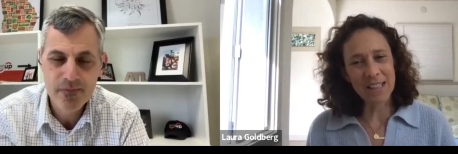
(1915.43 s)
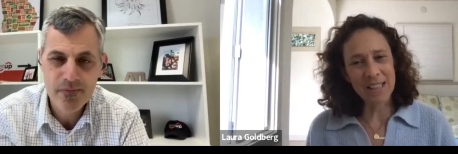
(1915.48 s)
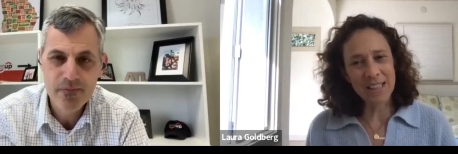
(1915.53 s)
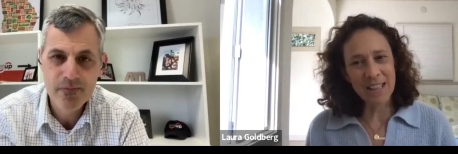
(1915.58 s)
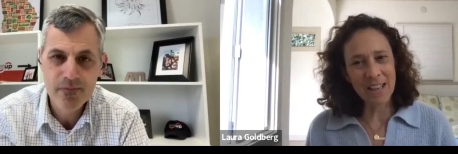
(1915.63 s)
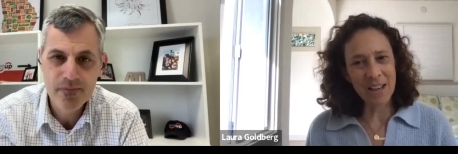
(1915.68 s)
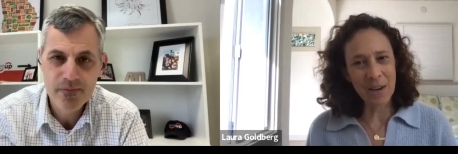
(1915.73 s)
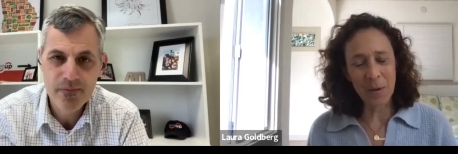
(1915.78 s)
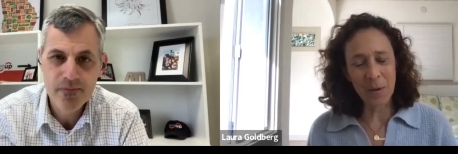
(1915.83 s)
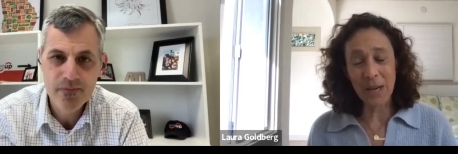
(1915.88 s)

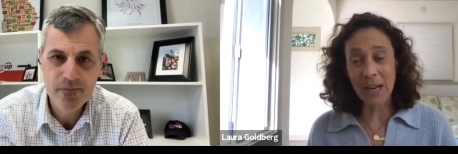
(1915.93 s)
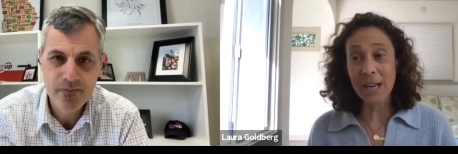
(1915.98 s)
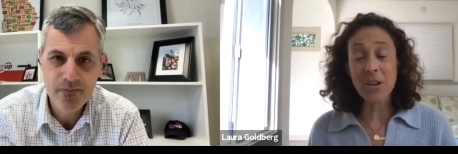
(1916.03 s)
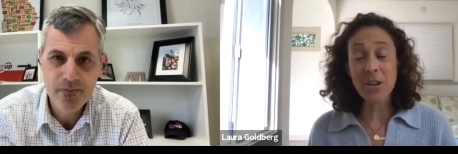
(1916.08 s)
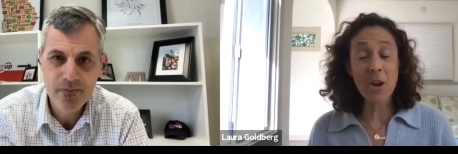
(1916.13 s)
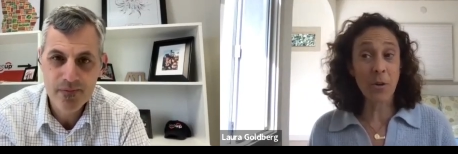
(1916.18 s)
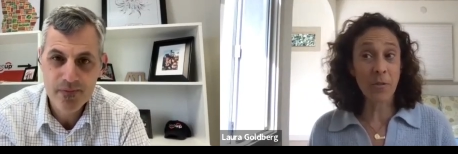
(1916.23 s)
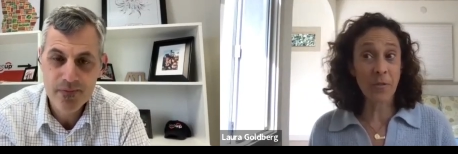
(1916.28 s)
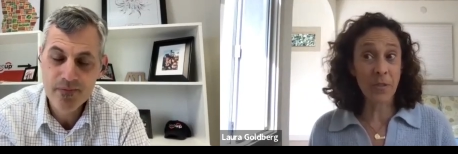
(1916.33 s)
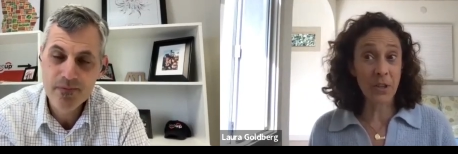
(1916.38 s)
Speaker 1: you know, and I
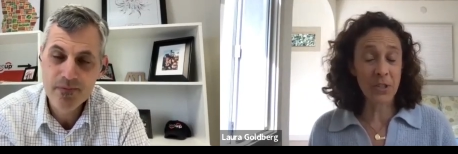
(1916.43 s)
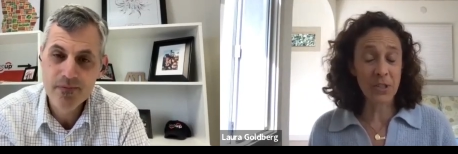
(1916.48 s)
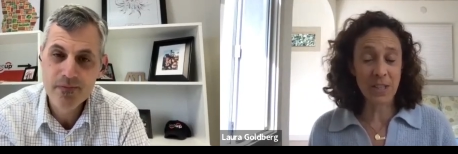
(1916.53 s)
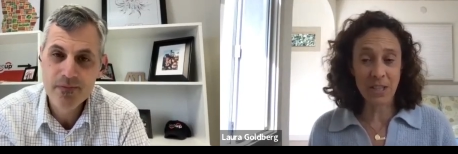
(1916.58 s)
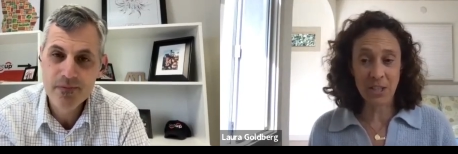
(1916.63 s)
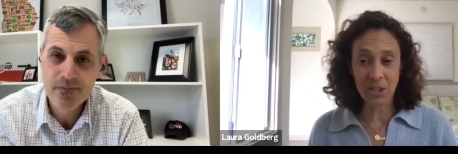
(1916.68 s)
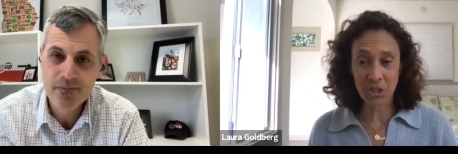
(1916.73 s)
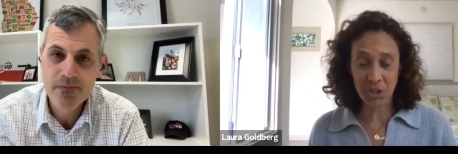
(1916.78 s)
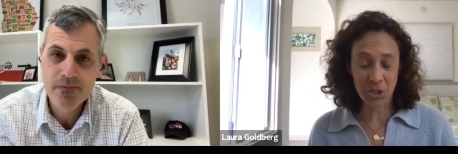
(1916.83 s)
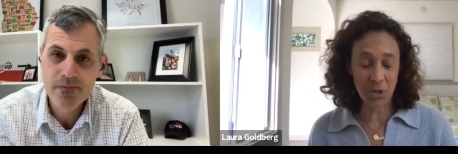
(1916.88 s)
know if
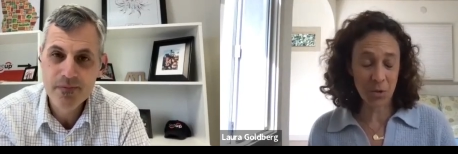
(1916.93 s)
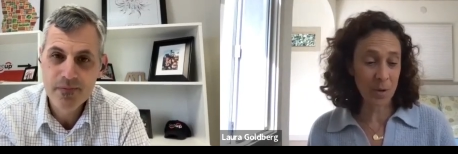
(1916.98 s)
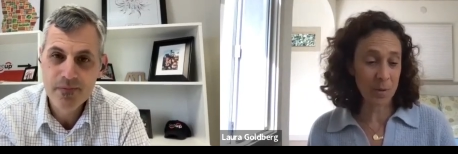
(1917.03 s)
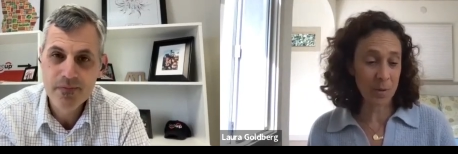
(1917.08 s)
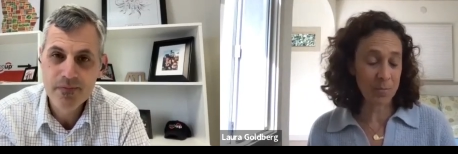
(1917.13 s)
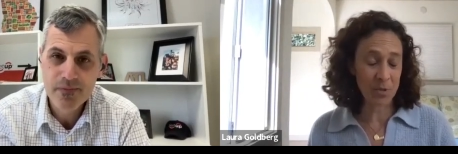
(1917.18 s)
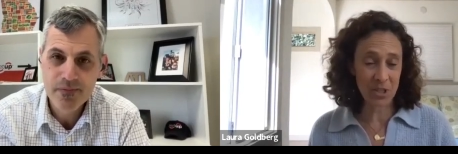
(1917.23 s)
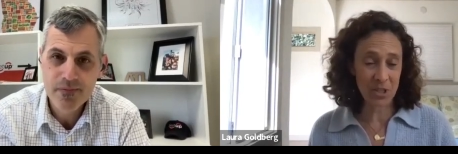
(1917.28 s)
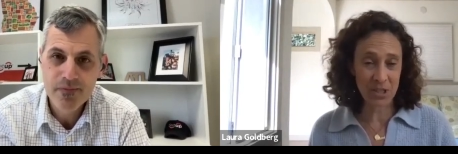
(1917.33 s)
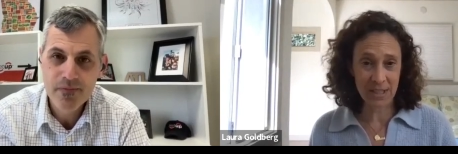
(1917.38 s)
there's an issue,
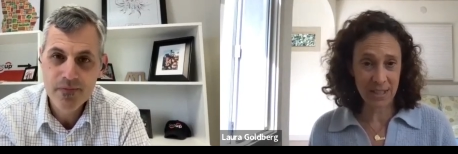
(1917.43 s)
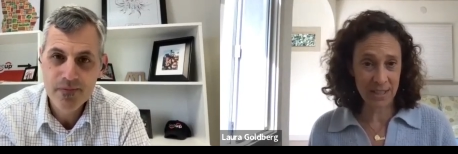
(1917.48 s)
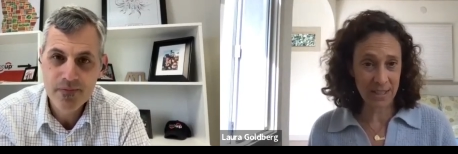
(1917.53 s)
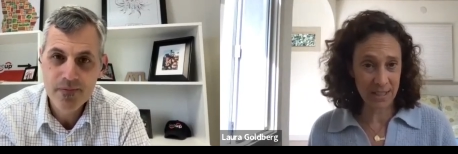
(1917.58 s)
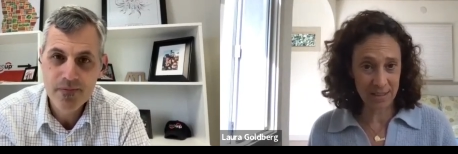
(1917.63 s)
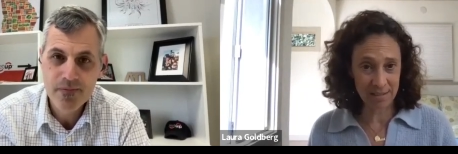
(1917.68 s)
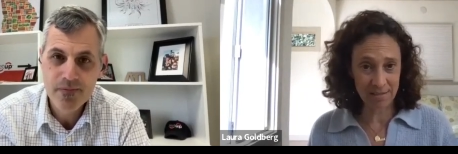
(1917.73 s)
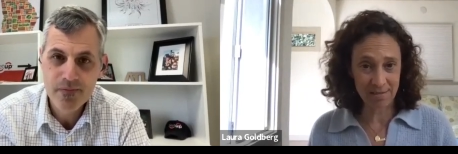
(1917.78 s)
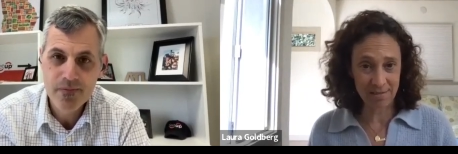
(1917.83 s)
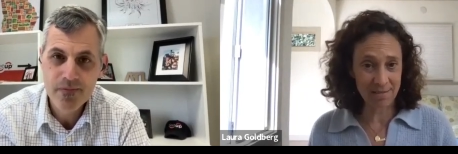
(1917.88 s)
I'm just
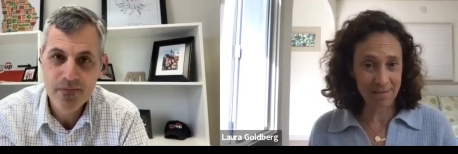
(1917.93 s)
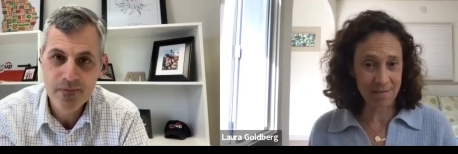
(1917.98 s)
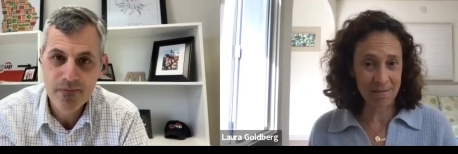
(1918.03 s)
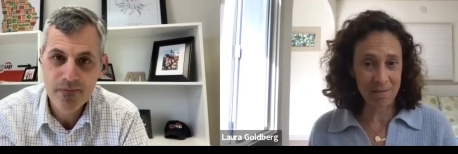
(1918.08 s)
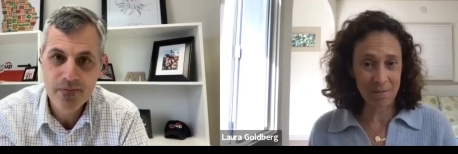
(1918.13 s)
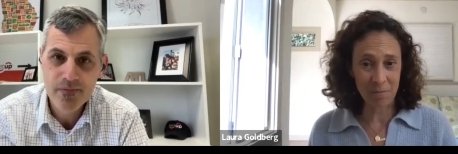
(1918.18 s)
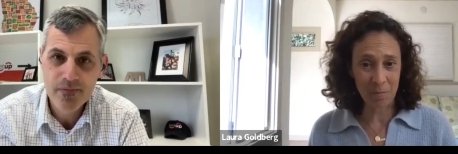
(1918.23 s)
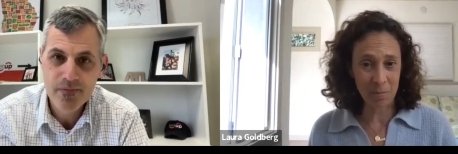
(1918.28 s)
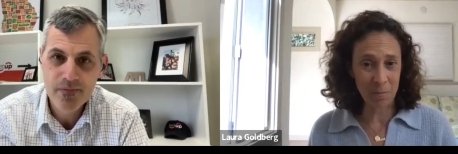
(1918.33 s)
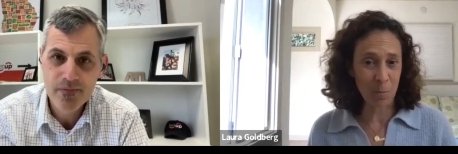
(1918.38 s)
going to
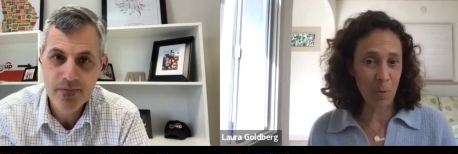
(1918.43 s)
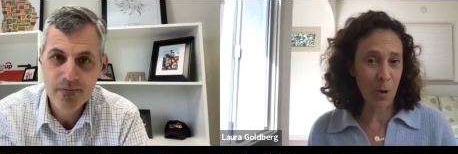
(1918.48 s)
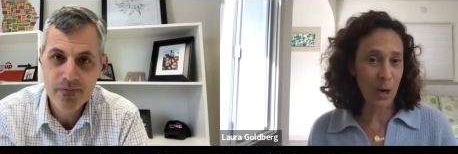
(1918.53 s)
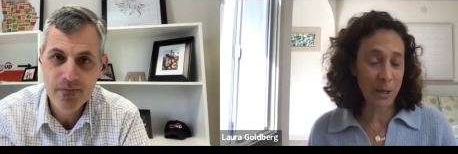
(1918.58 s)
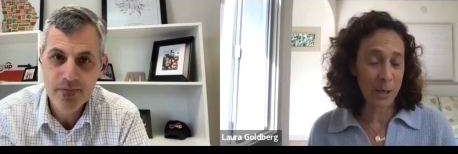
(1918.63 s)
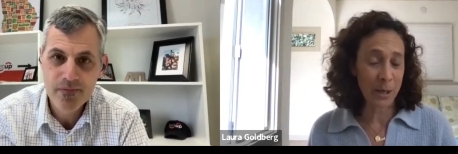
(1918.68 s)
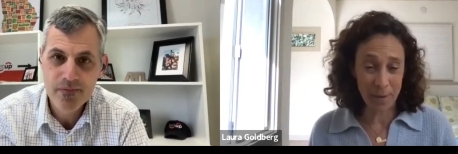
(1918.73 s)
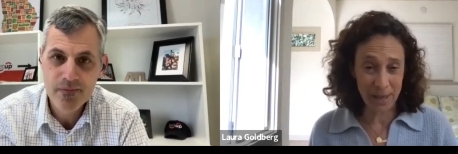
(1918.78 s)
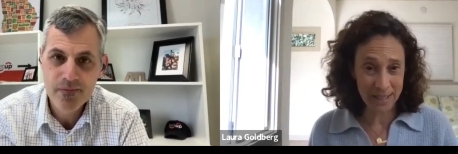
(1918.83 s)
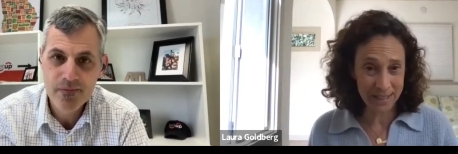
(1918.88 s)

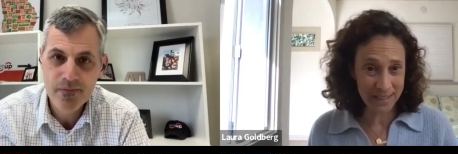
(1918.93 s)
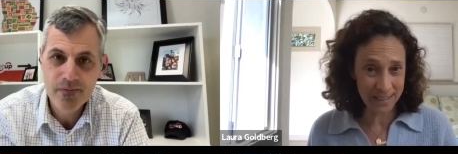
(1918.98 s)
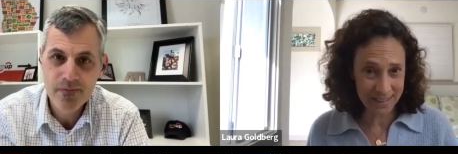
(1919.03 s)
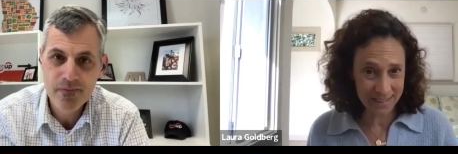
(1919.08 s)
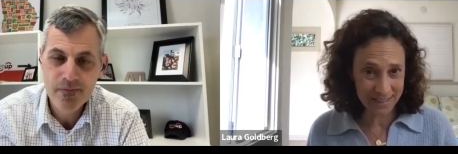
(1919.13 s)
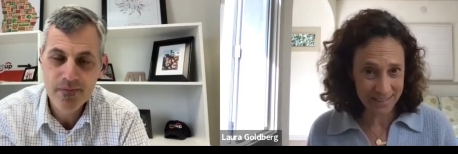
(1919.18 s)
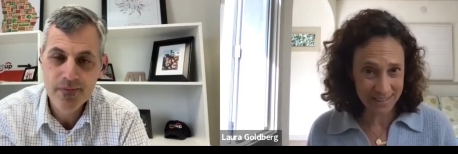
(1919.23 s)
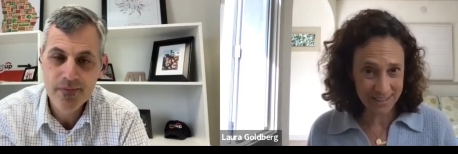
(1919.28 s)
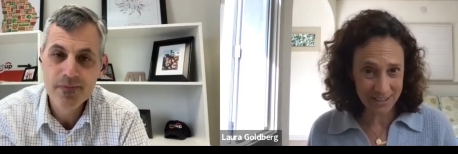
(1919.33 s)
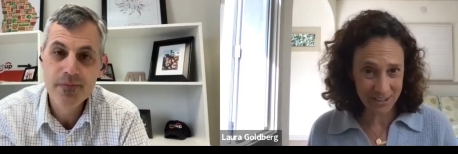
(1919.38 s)
walk it back
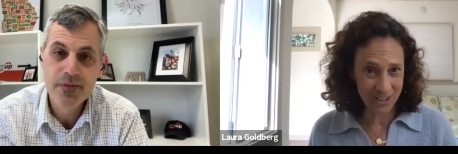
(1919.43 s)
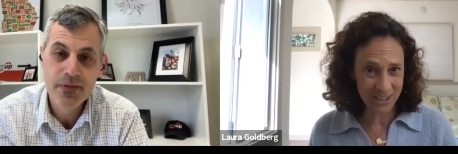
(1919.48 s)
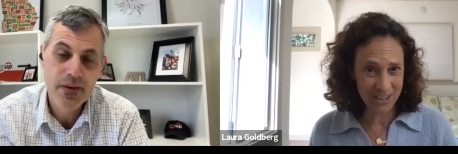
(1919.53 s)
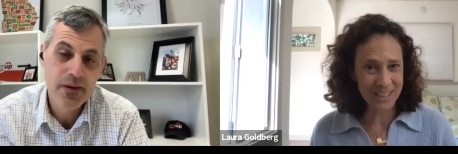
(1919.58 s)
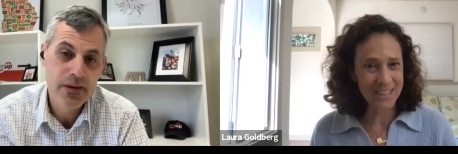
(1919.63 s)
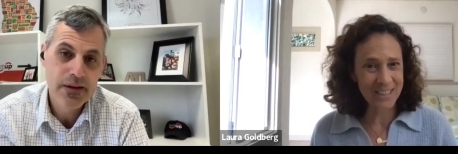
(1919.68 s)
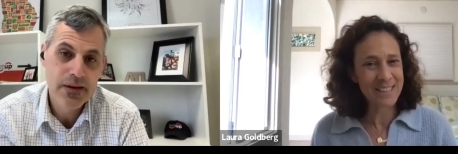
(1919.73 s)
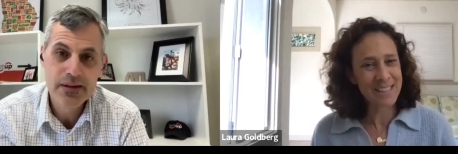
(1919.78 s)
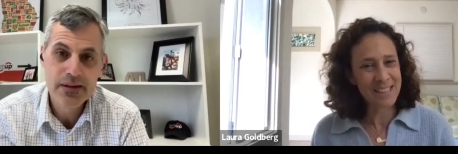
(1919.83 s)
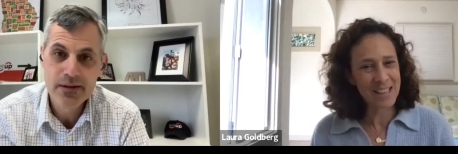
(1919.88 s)
in and they're
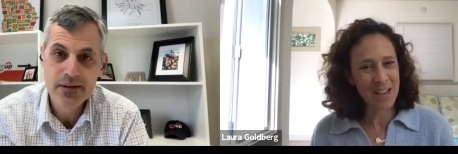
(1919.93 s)
going to.